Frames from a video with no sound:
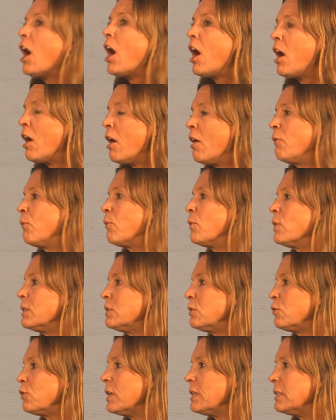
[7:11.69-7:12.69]
of what
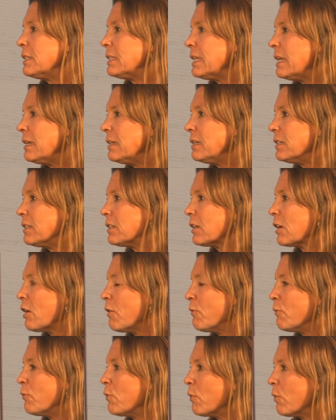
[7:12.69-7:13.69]
is transcendent to
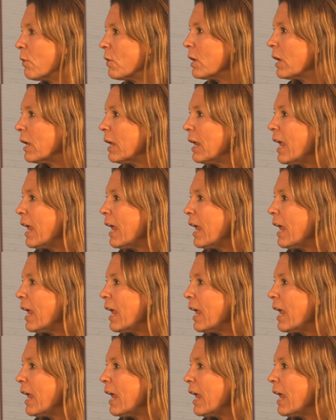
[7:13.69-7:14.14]
come forward?